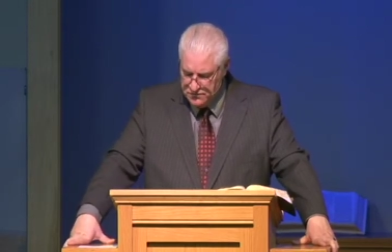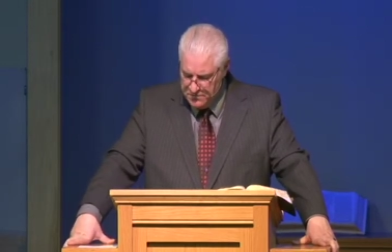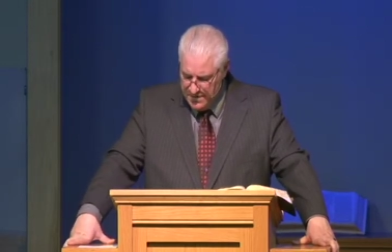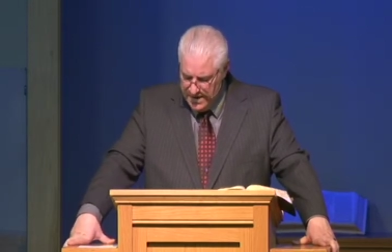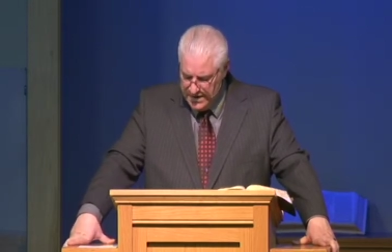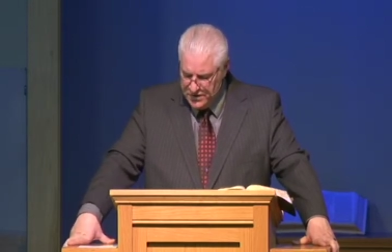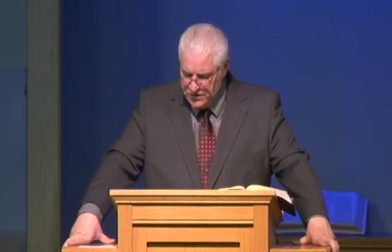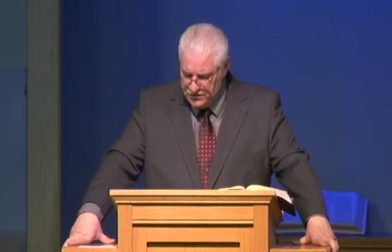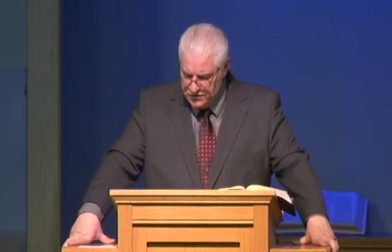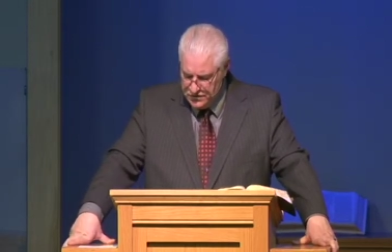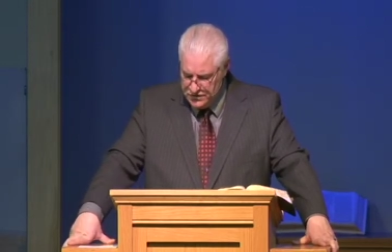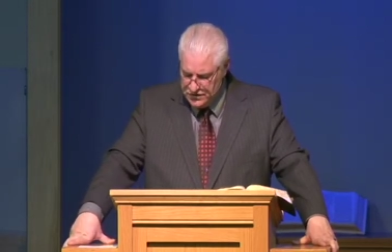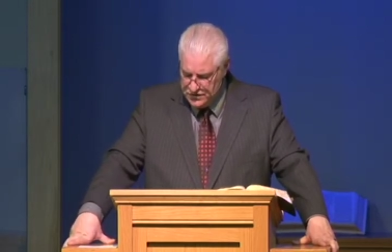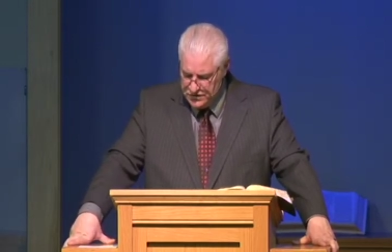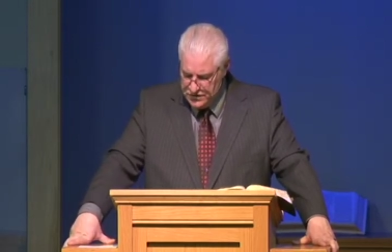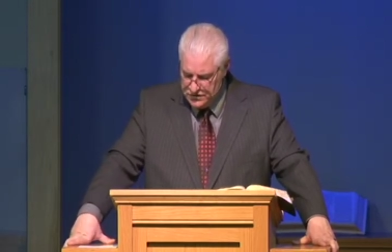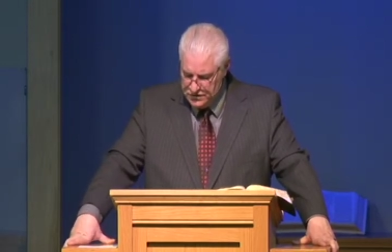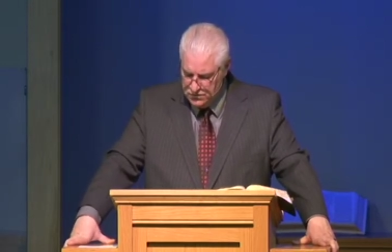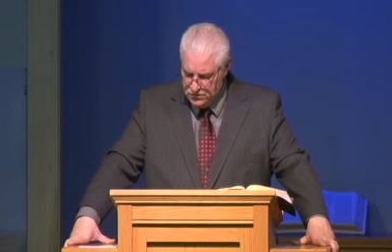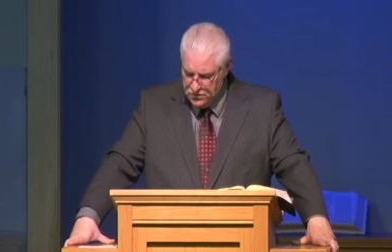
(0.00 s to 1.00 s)
Make your
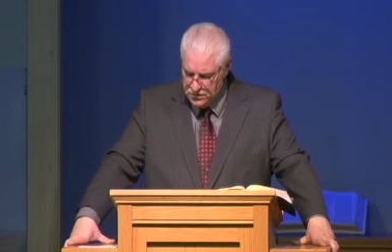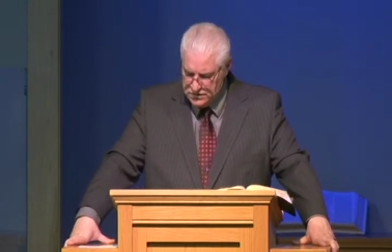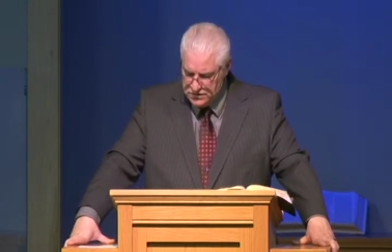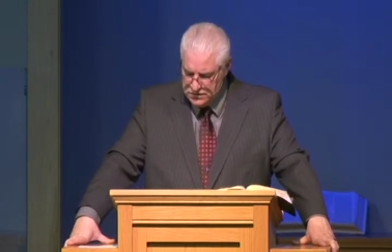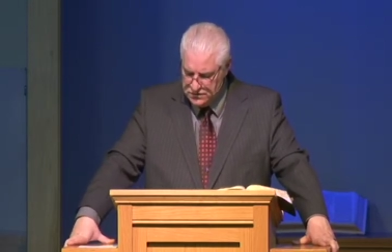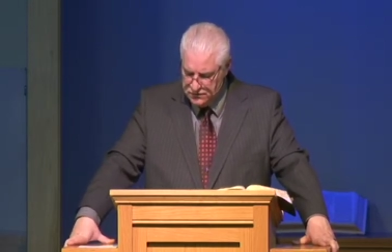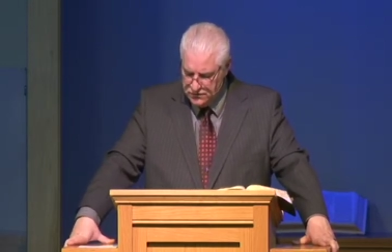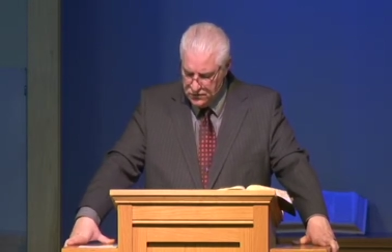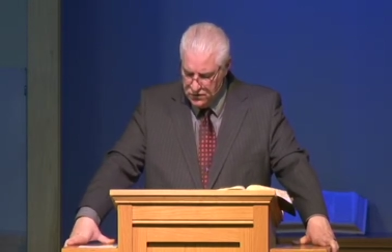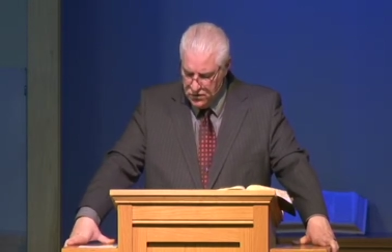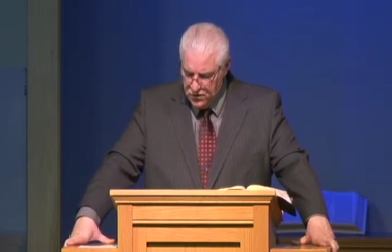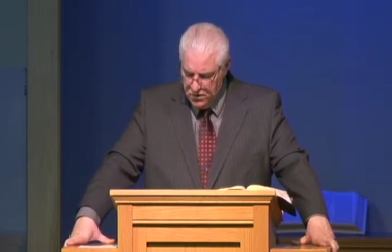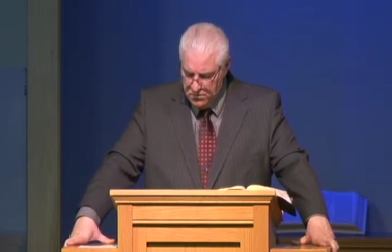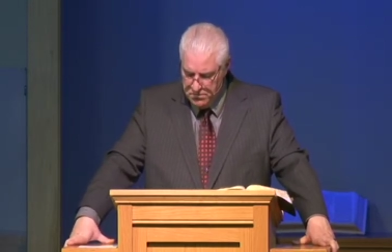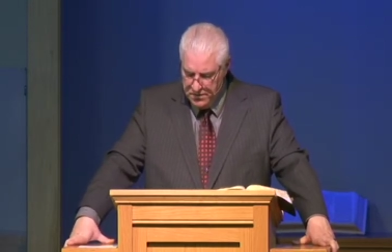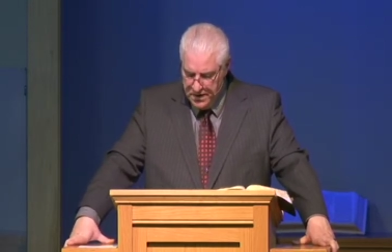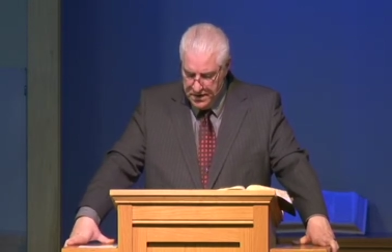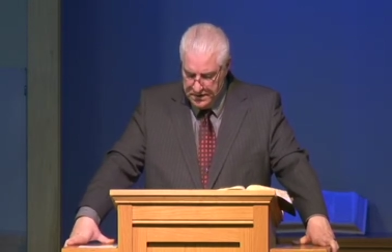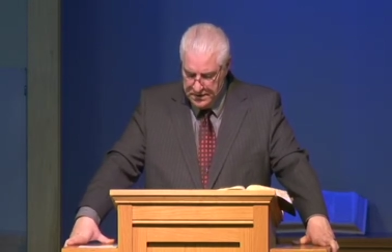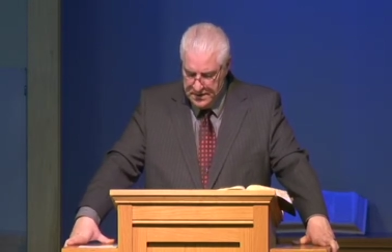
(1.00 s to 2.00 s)
decision once and for all.
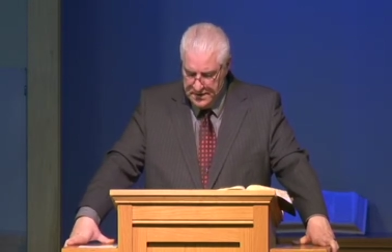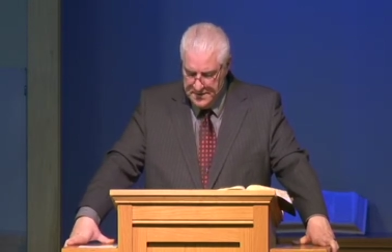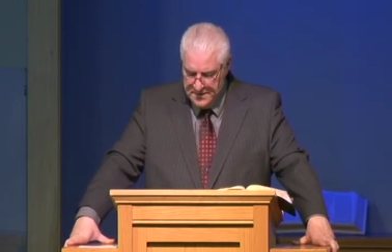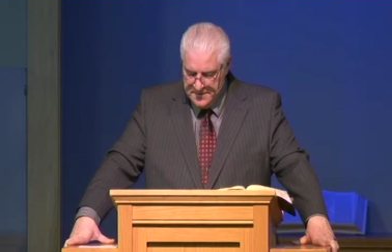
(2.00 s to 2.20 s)
But